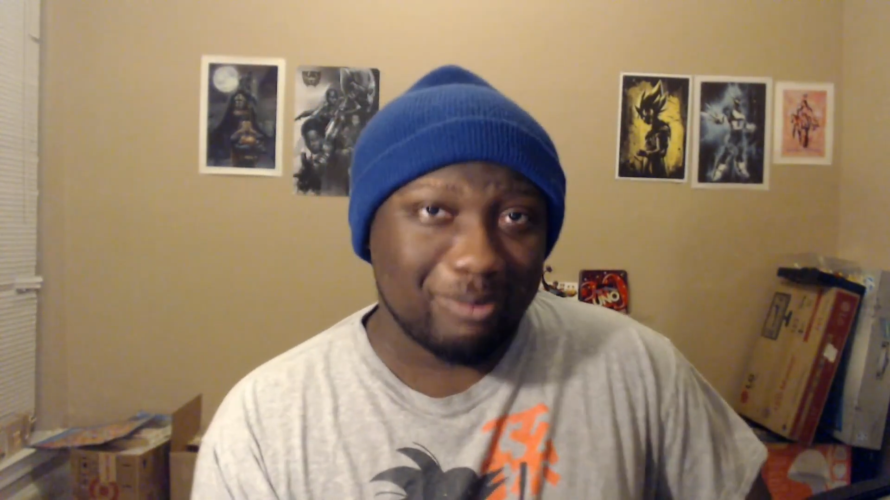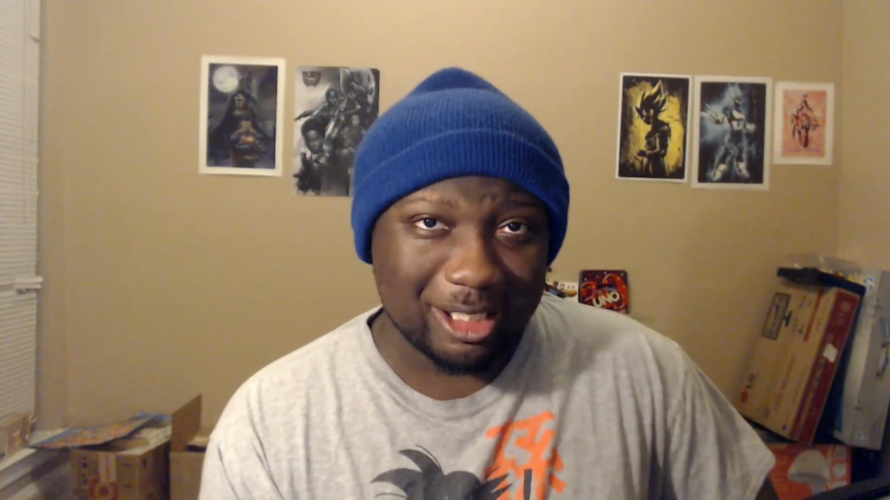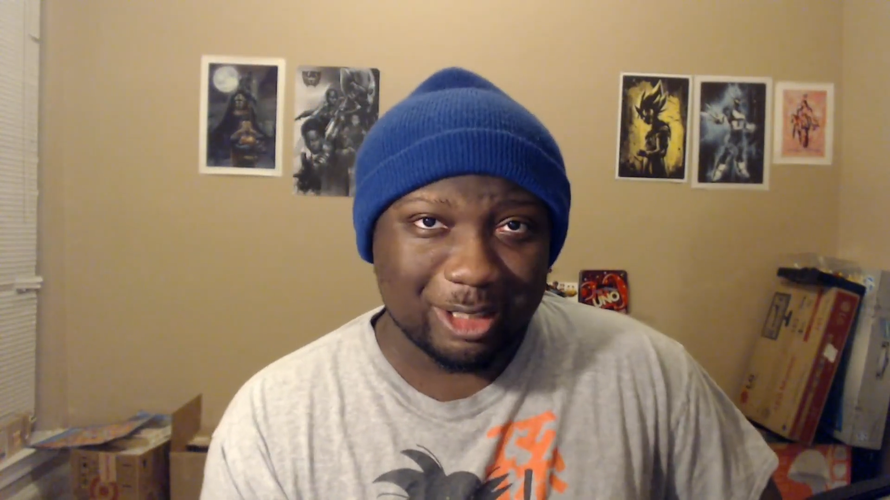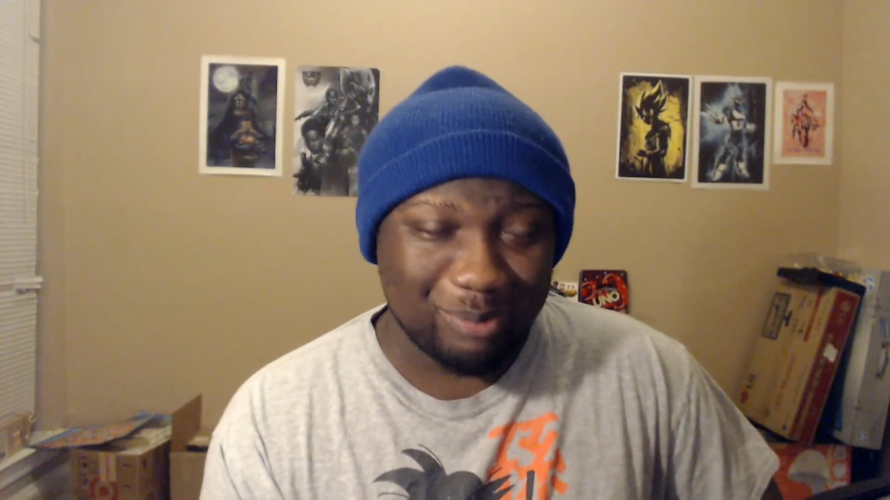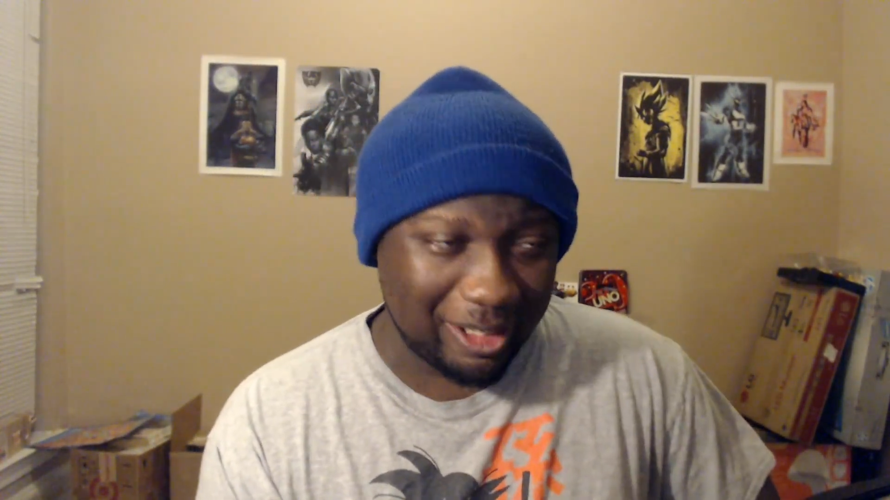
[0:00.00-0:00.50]
of
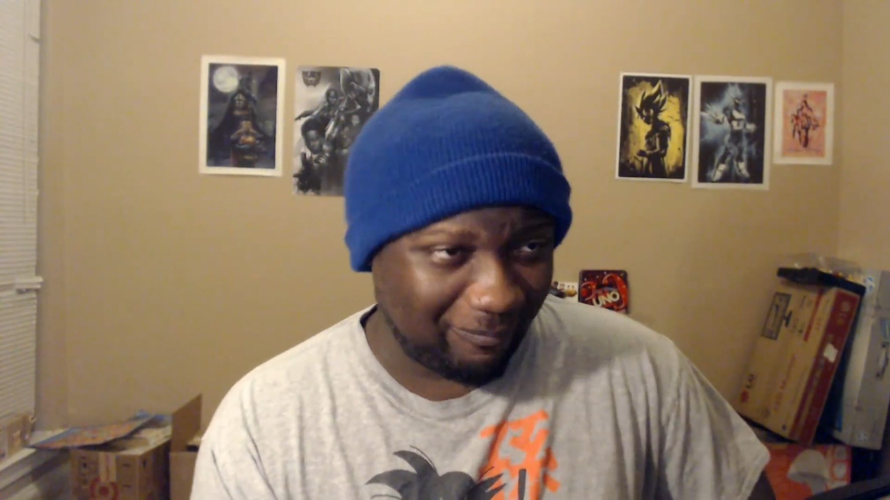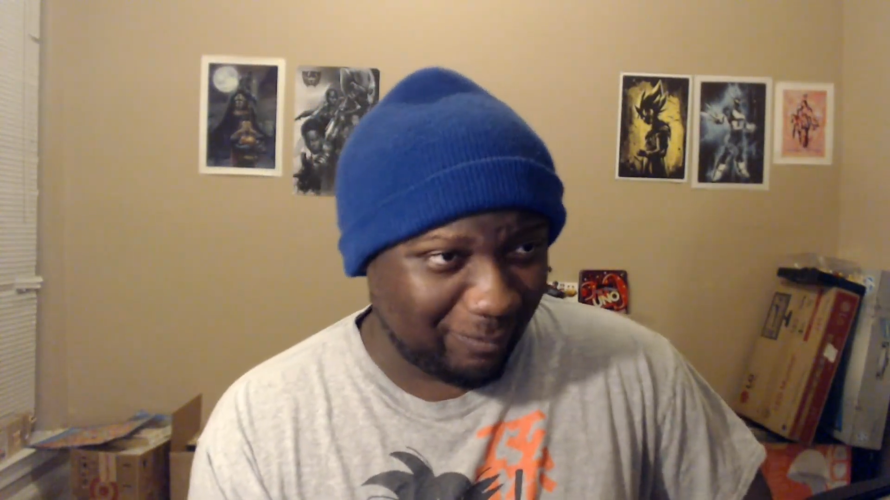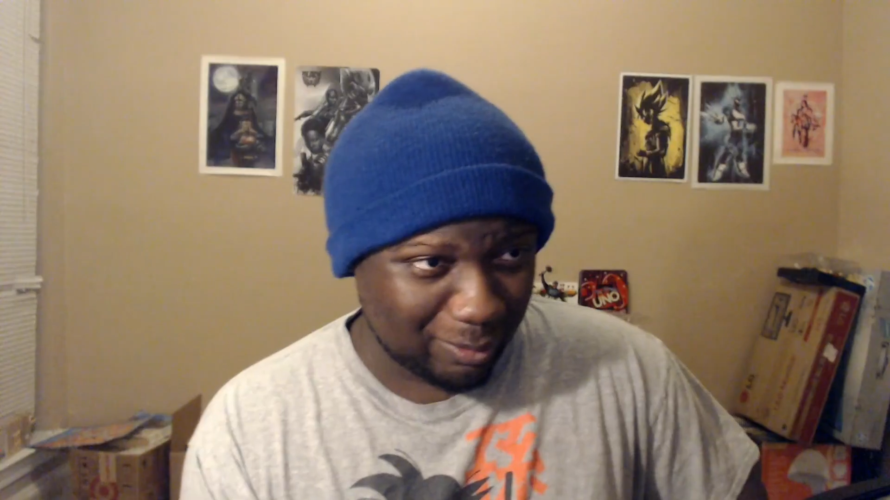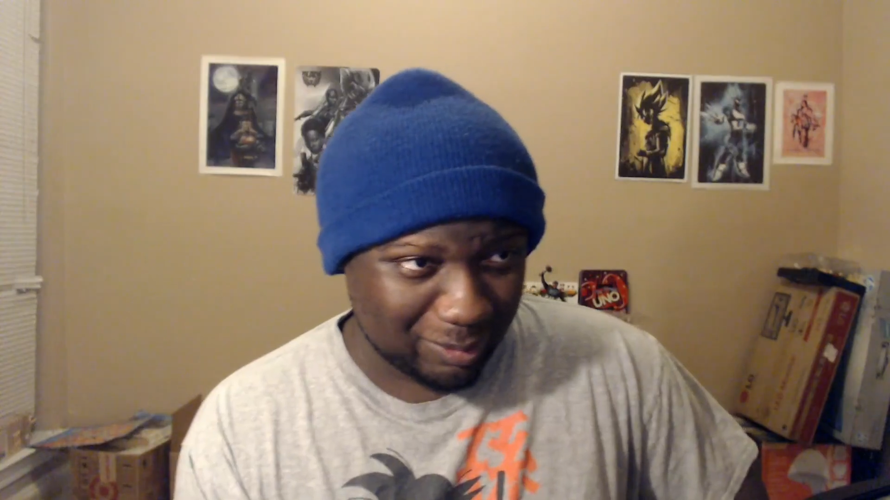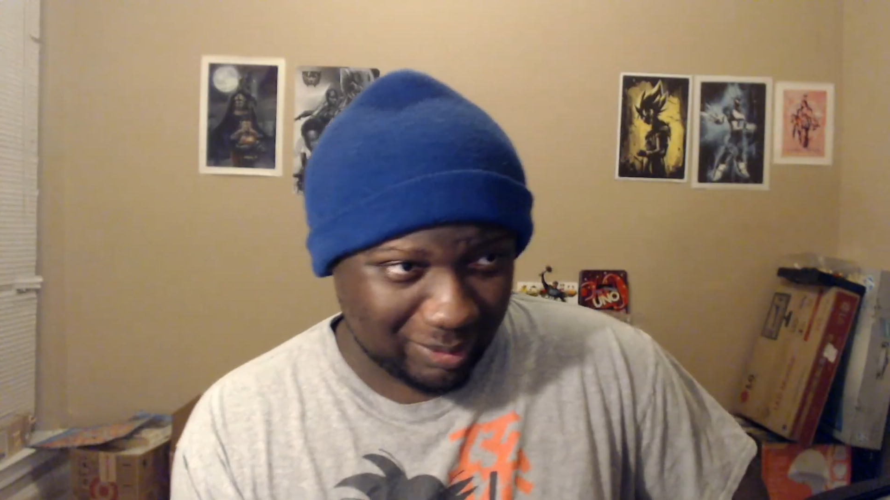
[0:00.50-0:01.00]
Michael Bay
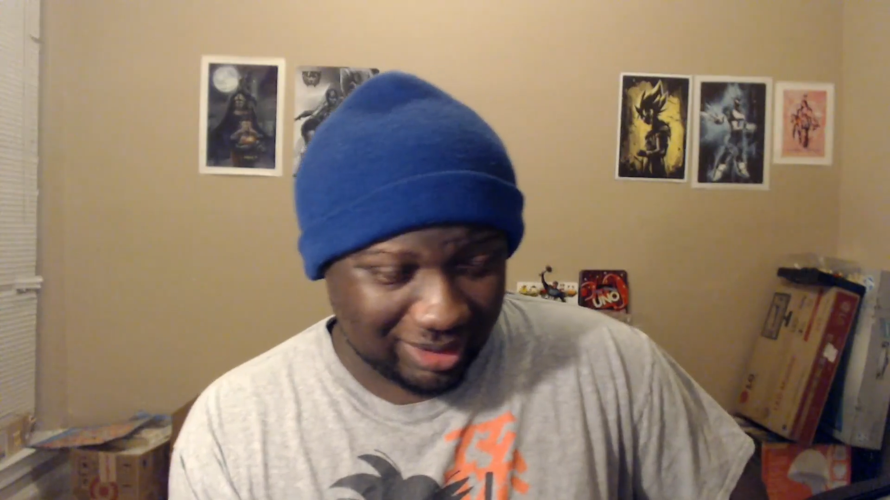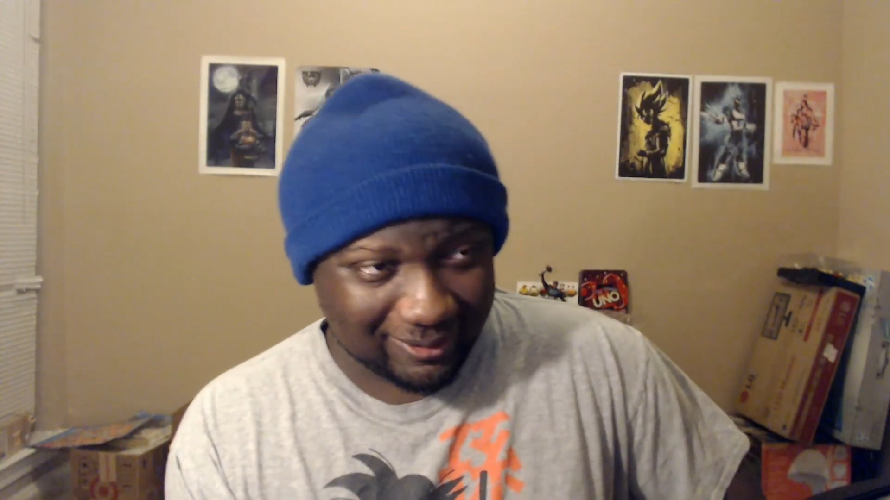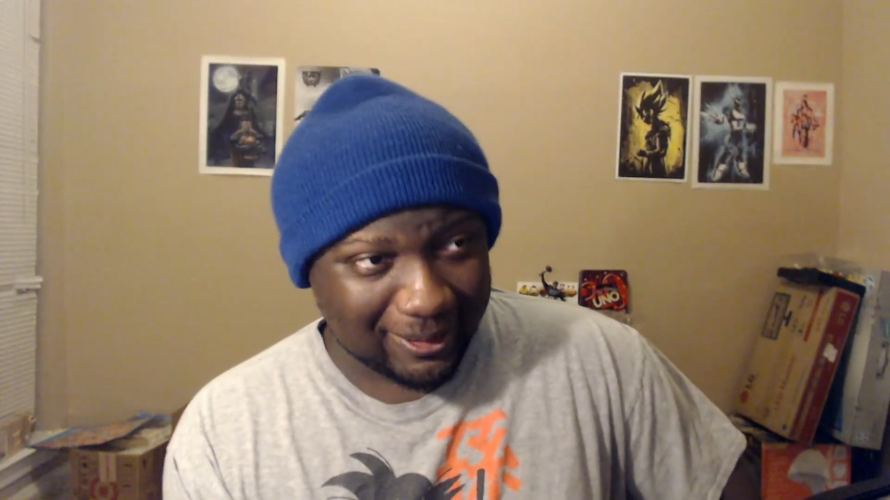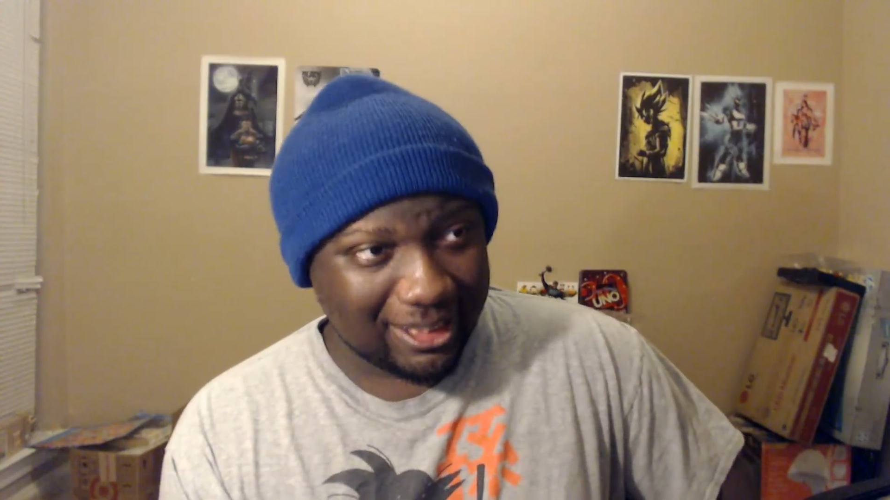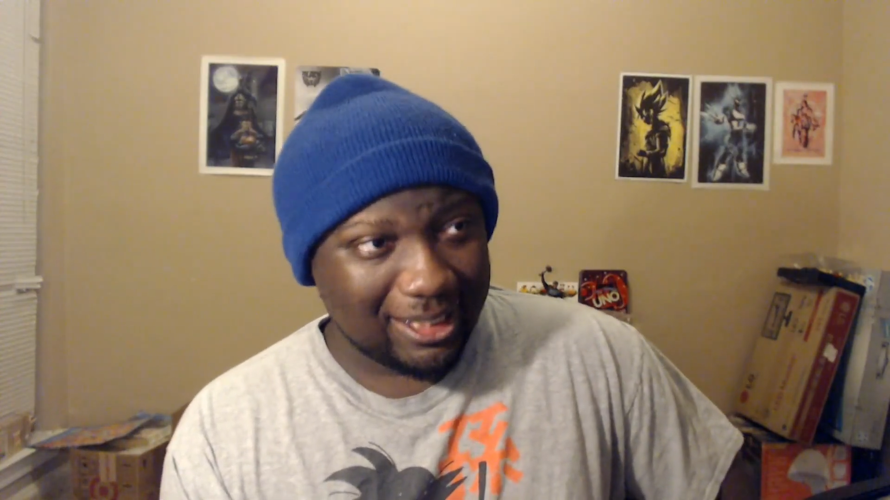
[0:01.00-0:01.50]
films went.